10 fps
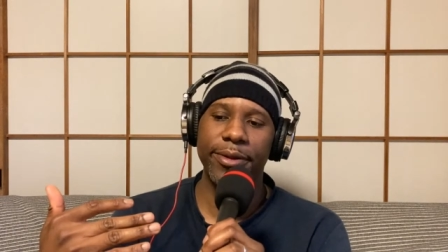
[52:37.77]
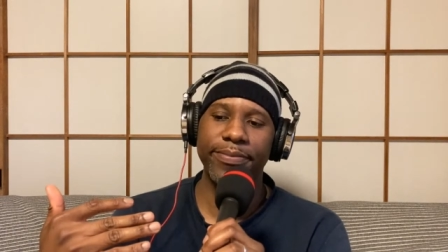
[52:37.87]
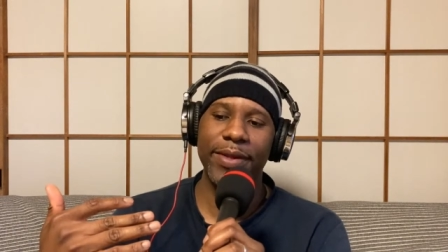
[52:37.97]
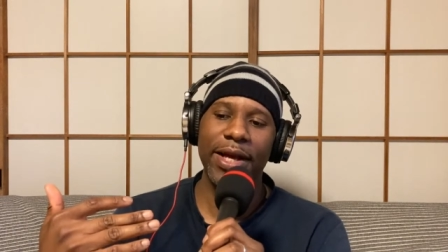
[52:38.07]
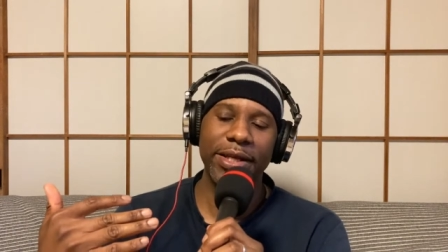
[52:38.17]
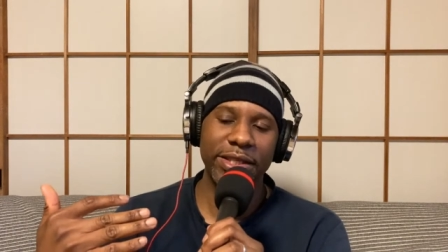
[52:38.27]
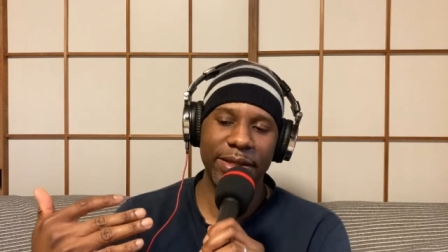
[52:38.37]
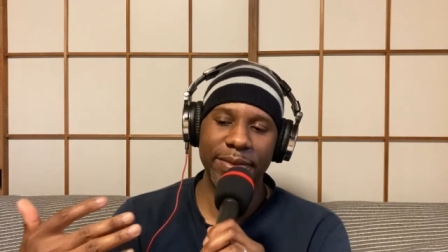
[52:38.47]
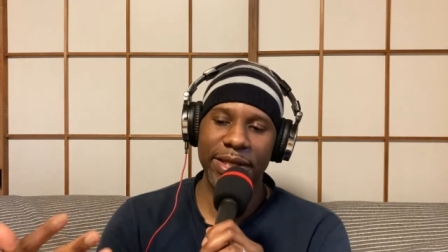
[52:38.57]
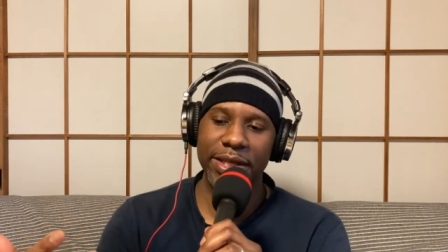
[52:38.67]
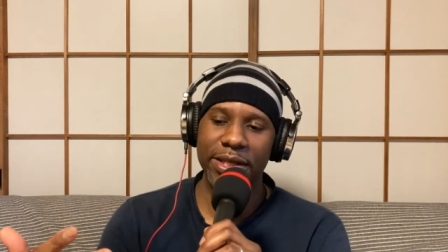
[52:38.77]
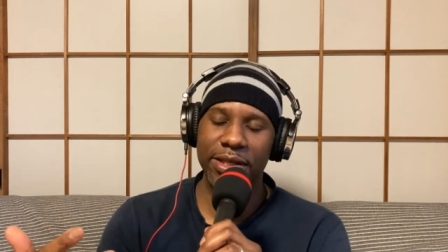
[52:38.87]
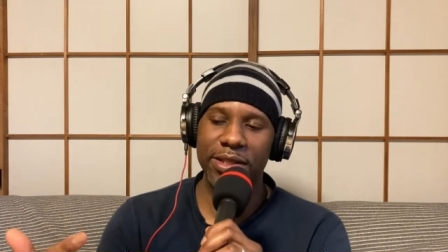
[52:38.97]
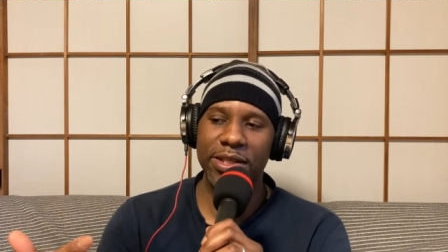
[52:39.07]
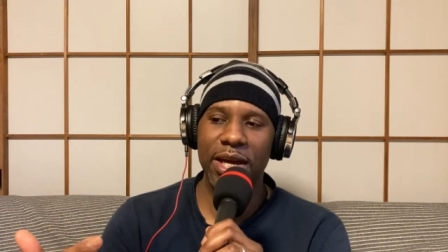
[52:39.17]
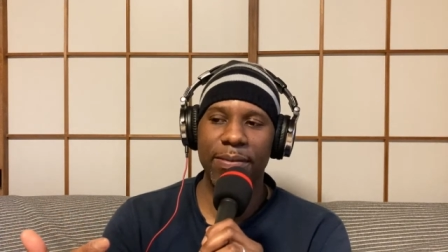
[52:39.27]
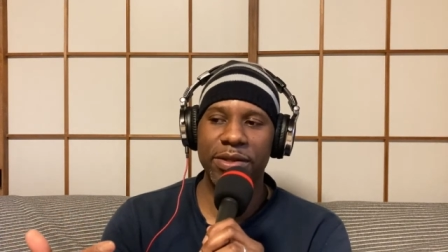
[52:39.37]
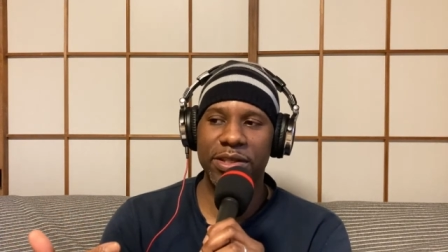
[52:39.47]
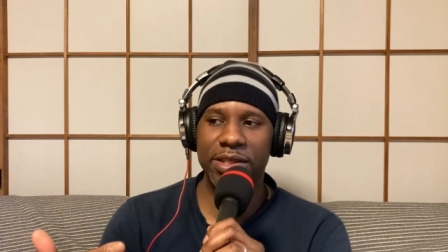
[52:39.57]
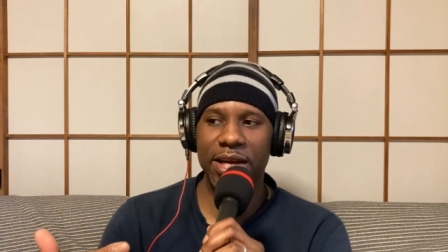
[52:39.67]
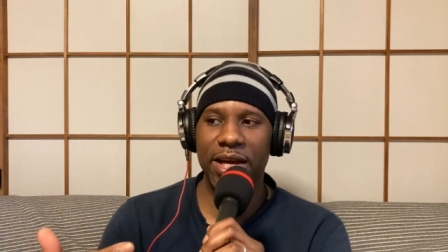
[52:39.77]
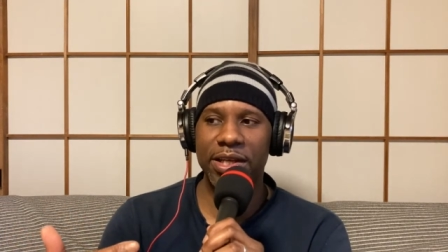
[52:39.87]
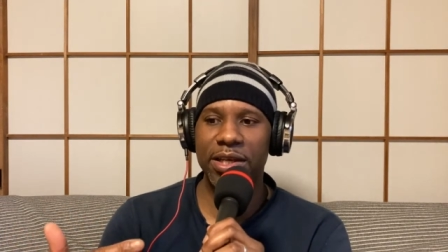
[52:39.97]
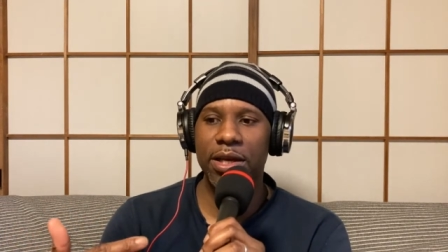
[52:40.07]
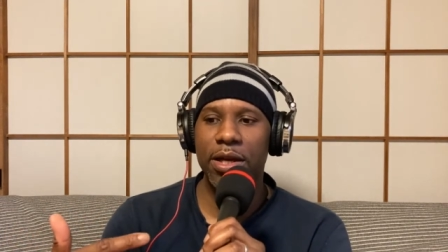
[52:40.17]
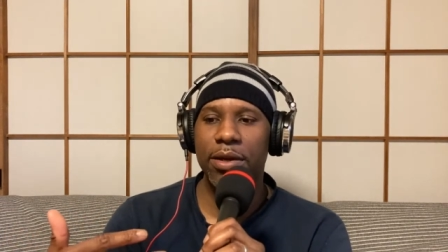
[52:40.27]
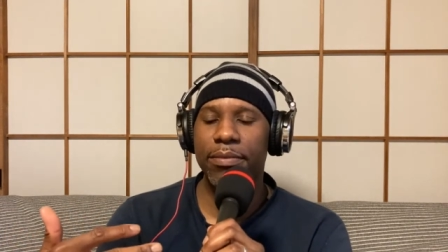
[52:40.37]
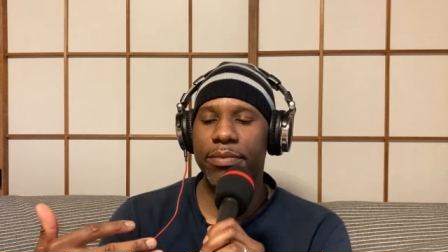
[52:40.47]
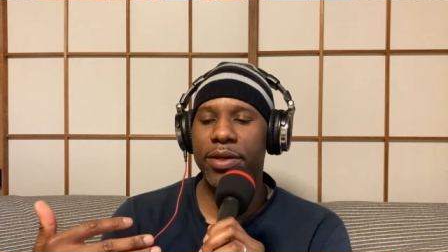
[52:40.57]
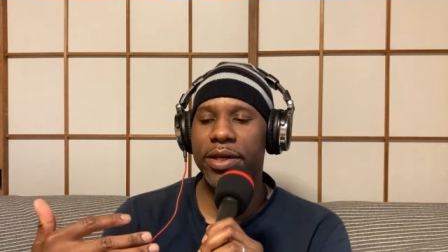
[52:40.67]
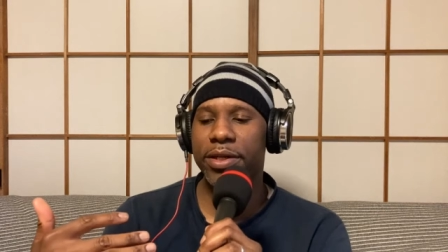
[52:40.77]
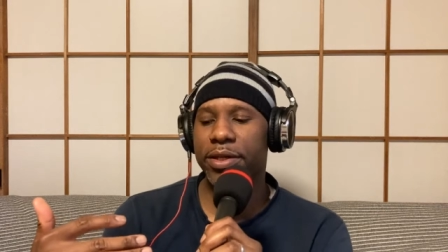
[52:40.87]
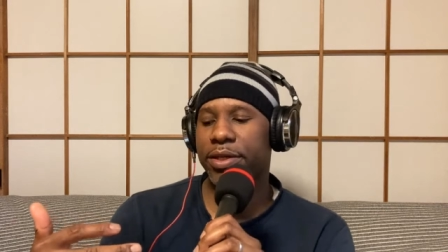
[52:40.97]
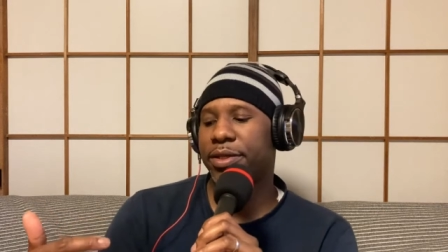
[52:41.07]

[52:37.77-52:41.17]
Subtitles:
not assimilating into Japanese society, but